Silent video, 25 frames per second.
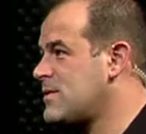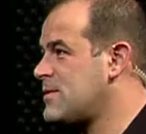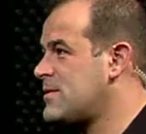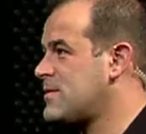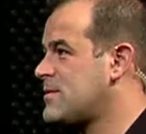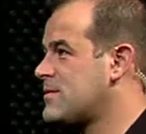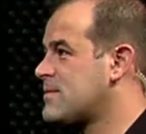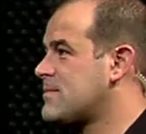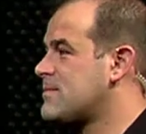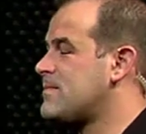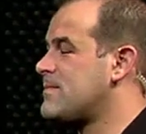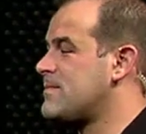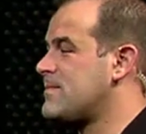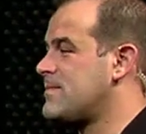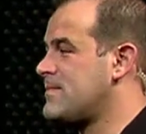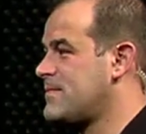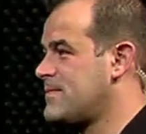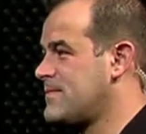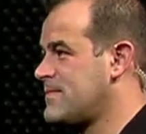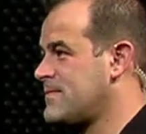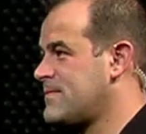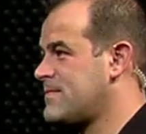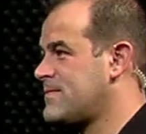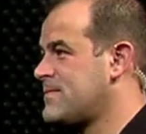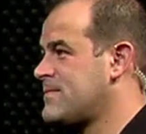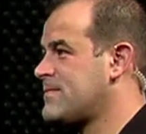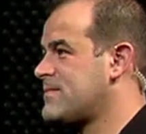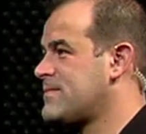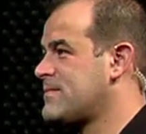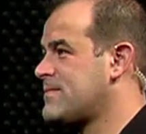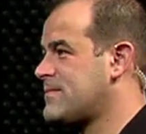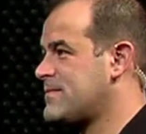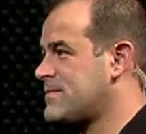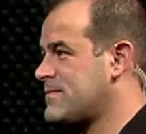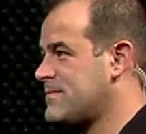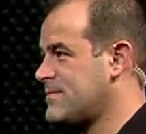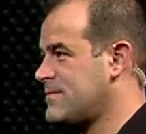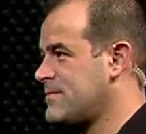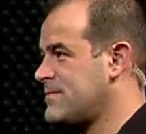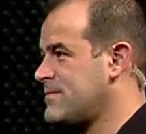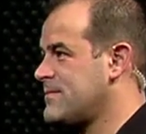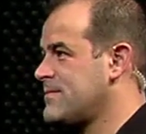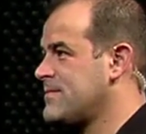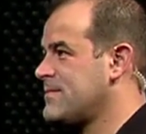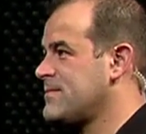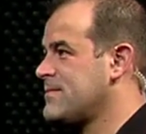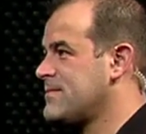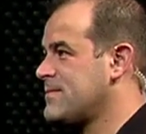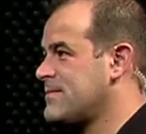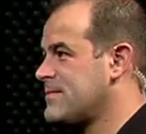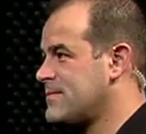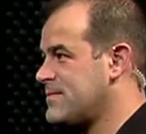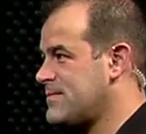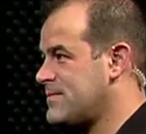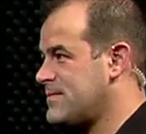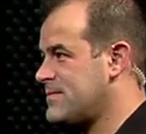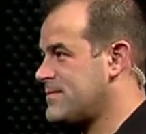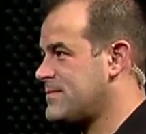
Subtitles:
No words are spoken by the person on screen.